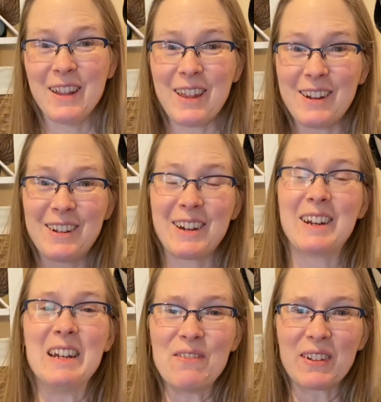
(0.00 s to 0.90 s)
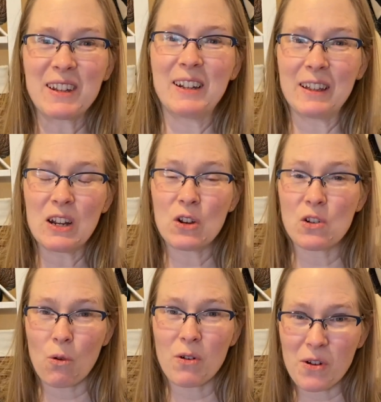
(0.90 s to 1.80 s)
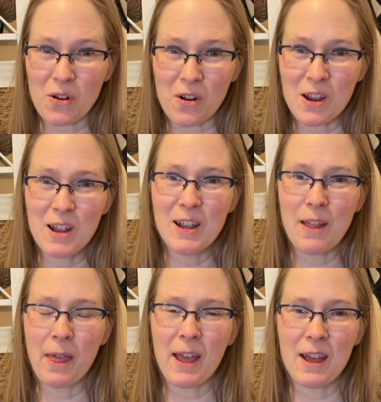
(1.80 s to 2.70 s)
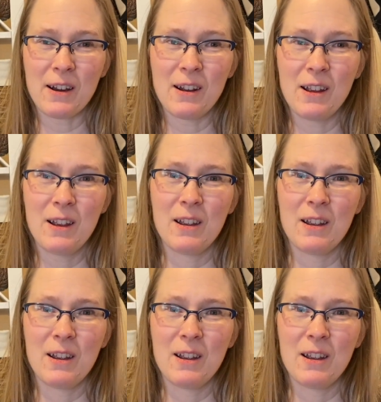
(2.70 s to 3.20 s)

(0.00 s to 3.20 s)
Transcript: That's significantly shorter than